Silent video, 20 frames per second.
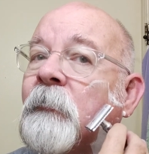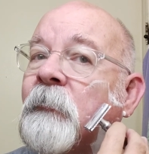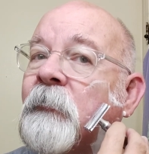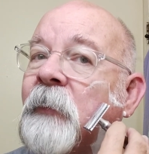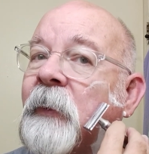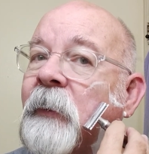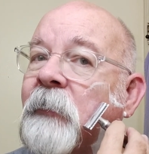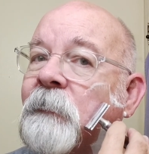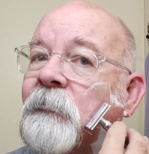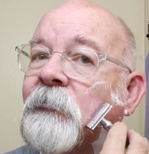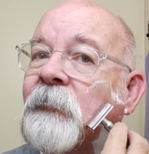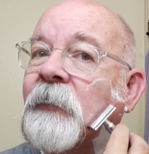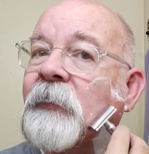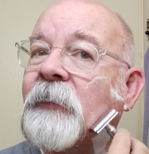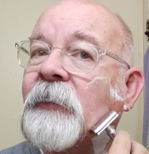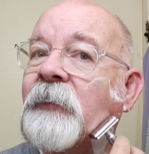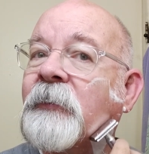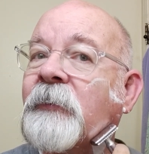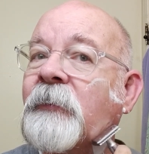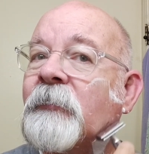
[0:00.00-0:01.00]
Fit and
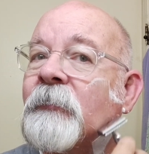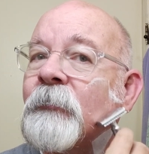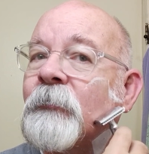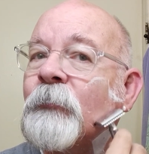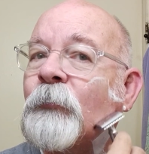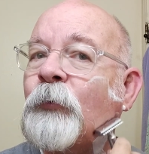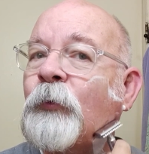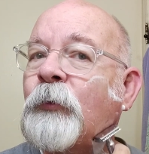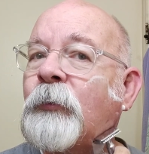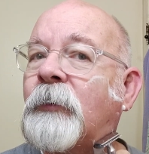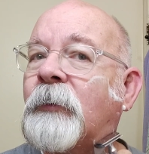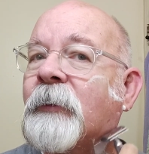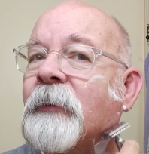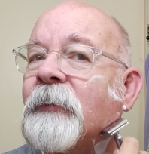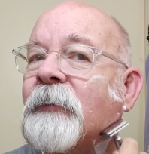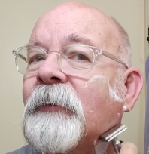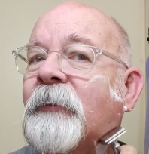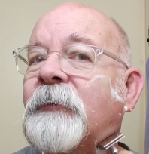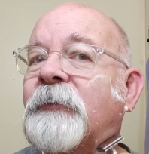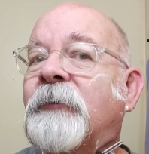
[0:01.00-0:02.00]
finish really
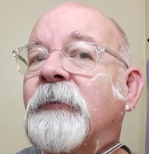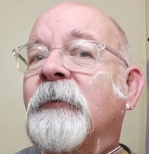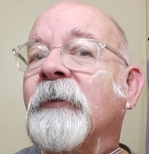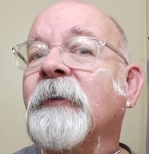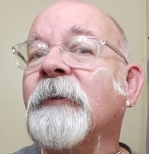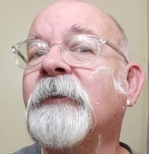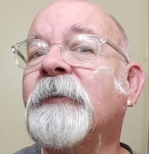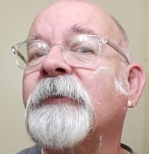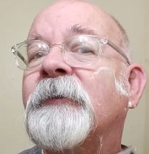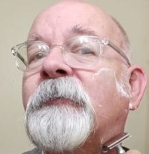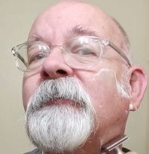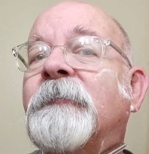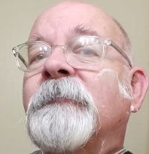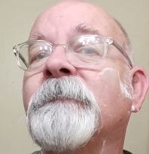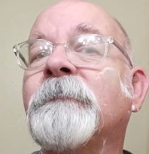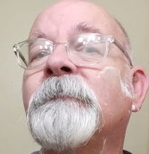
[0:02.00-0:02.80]
looks nice.